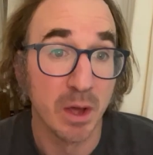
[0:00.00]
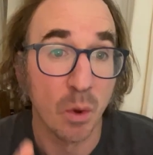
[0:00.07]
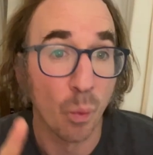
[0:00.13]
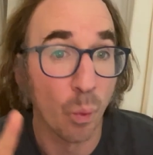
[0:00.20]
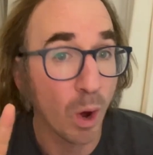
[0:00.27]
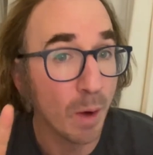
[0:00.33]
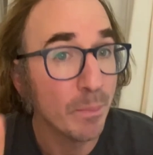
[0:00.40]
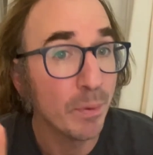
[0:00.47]

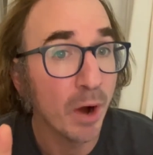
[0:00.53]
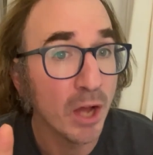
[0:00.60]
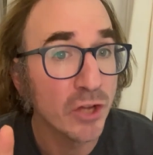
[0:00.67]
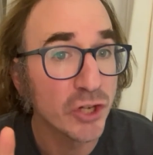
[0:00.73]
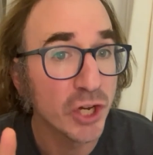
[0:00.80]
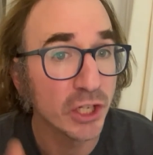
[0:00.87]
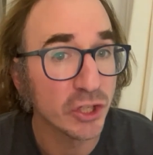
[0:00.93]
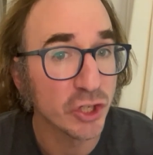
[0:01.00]
One
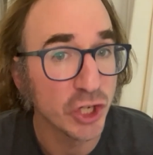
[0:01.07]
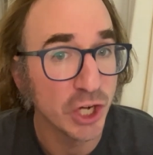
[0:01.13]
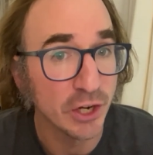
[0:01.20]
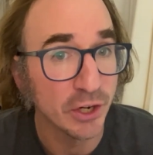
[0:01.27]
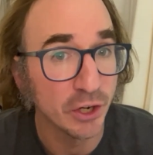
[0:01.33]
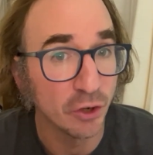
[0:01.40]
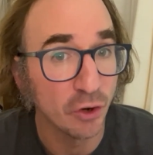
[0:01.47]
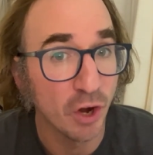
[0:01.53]
project shared
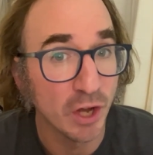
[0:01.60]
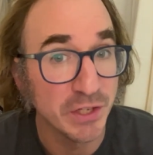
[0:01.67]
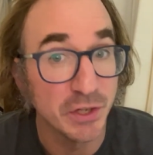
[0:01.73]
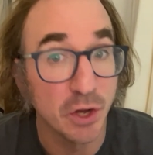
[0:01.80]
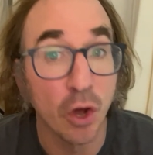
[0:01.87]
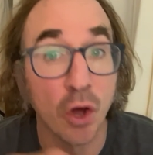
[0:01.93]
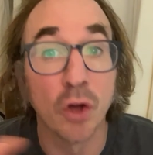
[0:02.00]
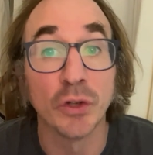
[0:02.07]
across
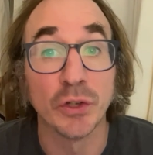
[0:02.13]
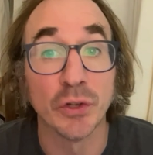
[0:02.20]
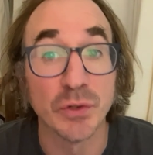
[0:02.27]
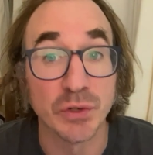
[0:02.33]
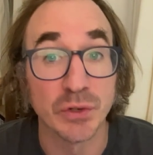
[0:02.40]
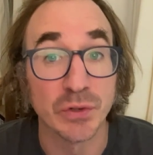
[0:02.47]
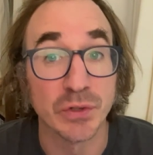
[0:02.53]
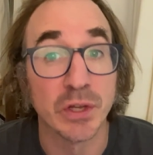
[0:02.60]
all
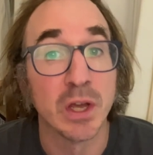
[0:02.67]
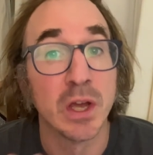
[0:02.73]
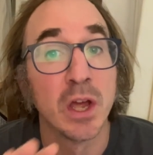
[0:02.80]
users.